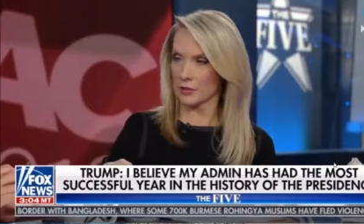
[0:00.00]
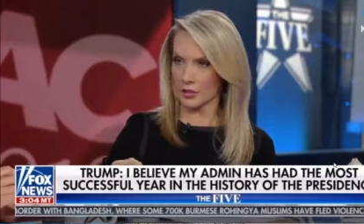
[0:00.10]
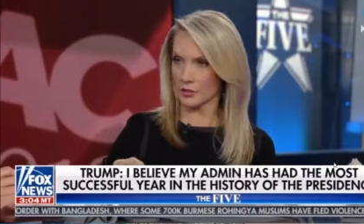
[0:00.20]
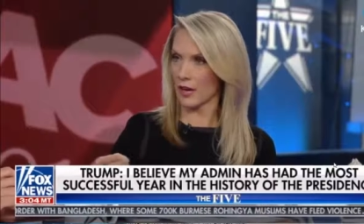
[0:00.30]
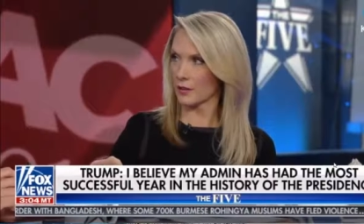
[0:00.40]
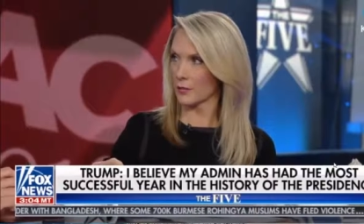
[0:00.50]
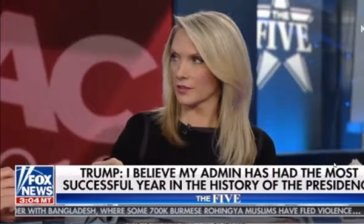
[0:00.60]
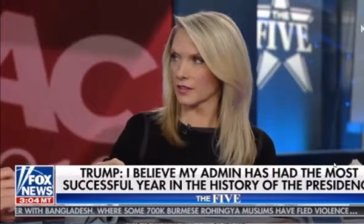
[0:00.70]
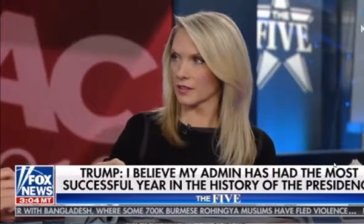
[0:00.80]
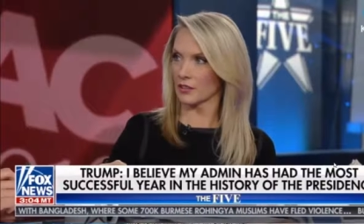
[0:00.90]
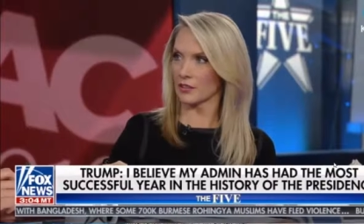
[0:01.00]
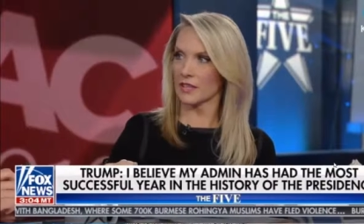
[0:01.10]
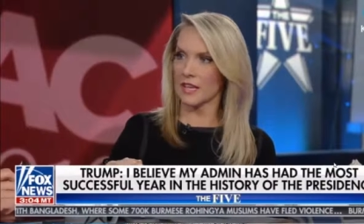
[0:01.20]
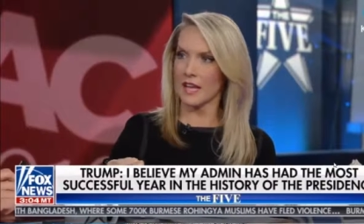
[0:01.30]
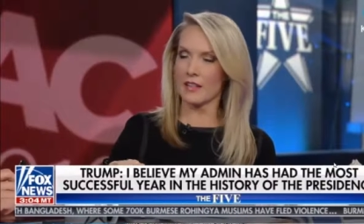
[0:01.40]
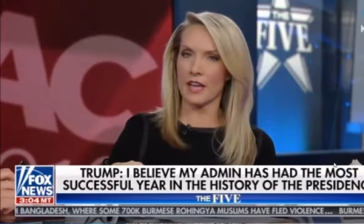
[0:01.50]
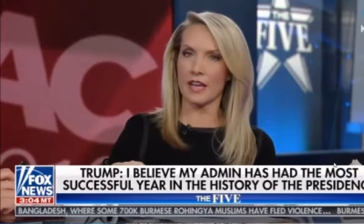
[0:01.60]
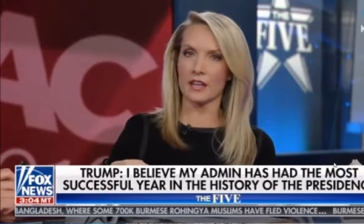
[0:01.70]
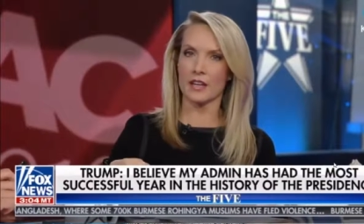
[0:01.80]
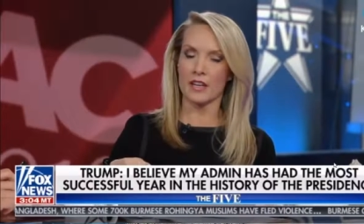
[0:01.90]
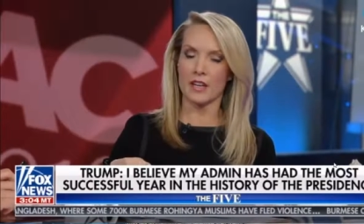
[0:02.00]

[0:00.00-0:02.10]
For this crowd in particular. Mm-hmm.